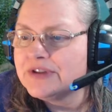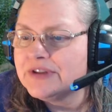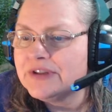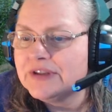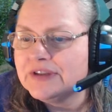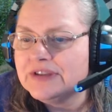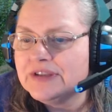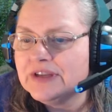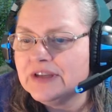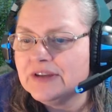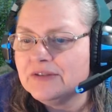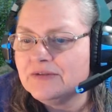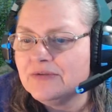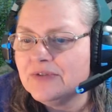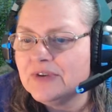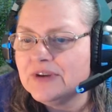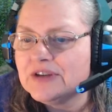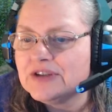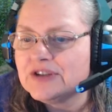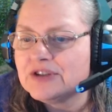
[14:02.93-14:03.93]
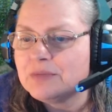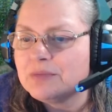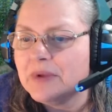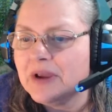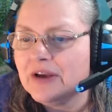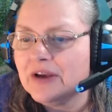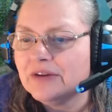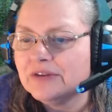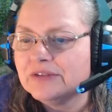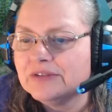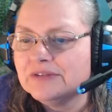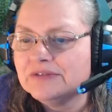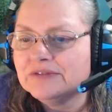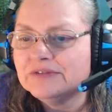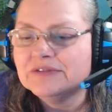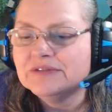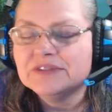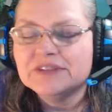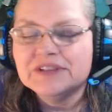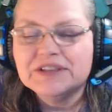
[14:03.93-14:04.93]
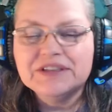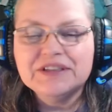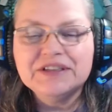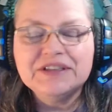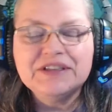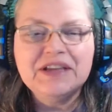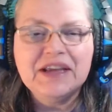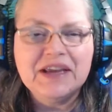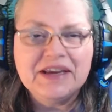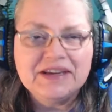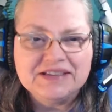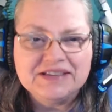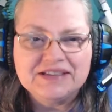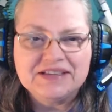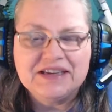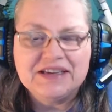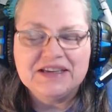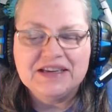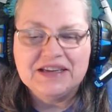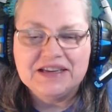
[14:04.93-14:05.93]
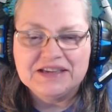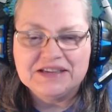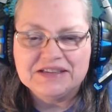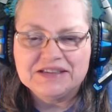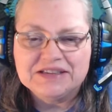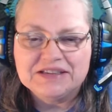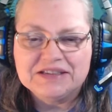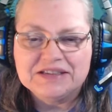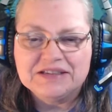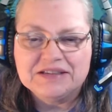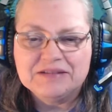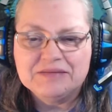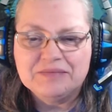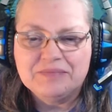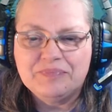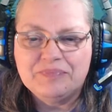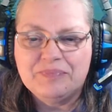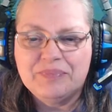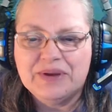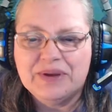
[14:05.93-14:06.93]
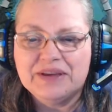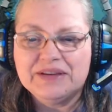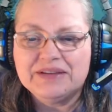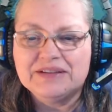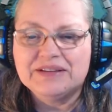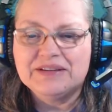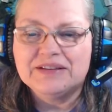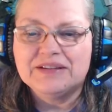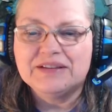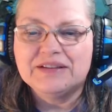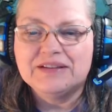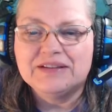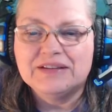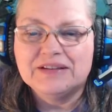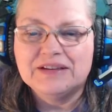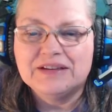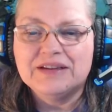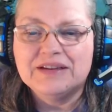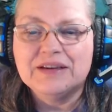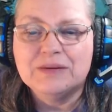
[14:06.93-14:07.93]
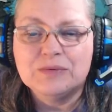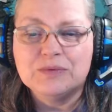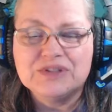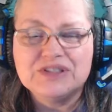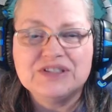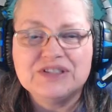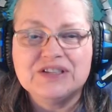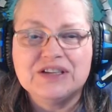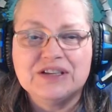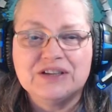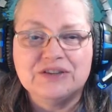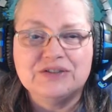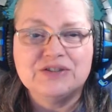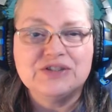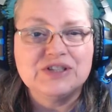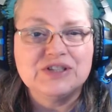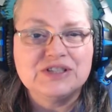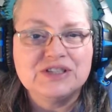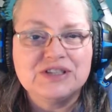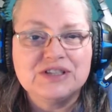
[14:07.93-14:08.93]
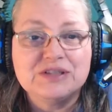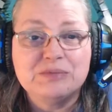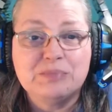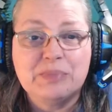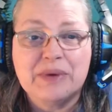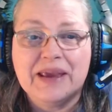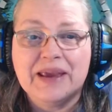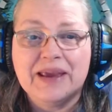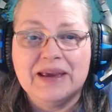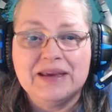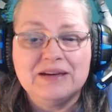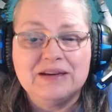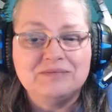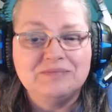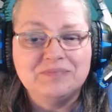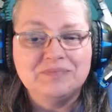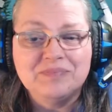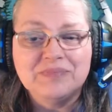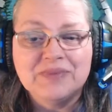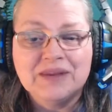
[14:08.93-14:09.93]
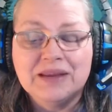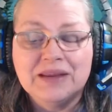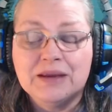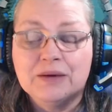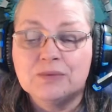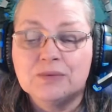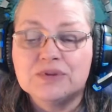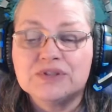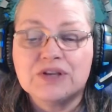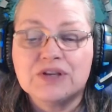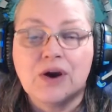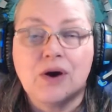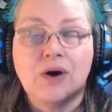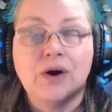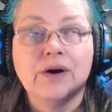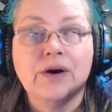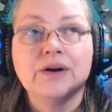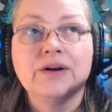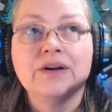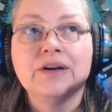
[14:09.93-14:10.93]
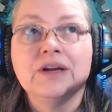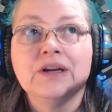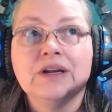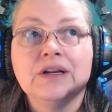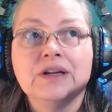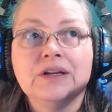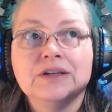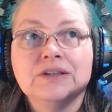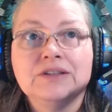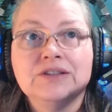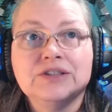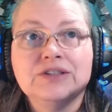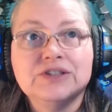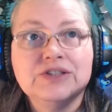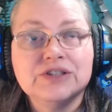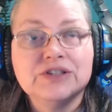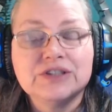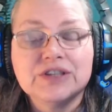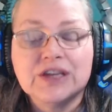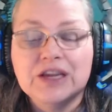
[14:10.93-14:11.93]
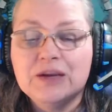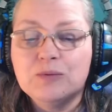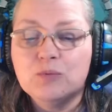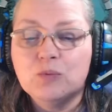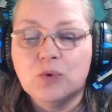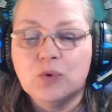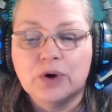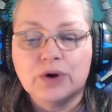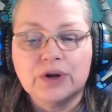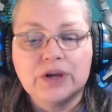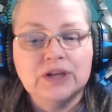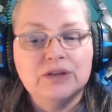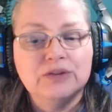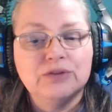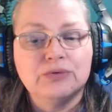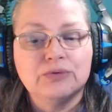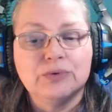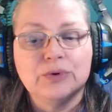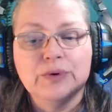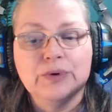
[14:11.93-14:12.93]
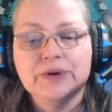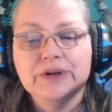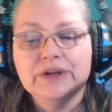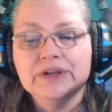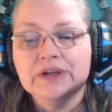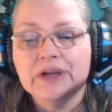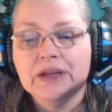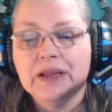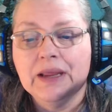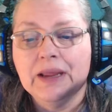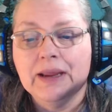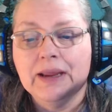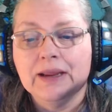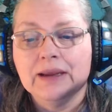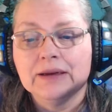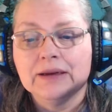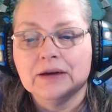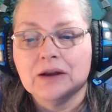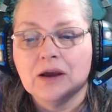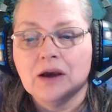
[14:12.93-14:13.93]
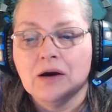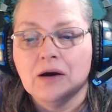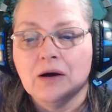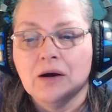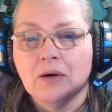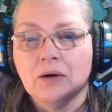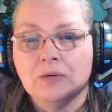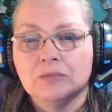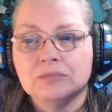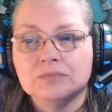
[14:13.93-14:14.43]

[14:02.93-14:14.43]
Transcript: than dead fish smell. Yes, it is, but it was still just as bad. It was hard to just keep working through it, and I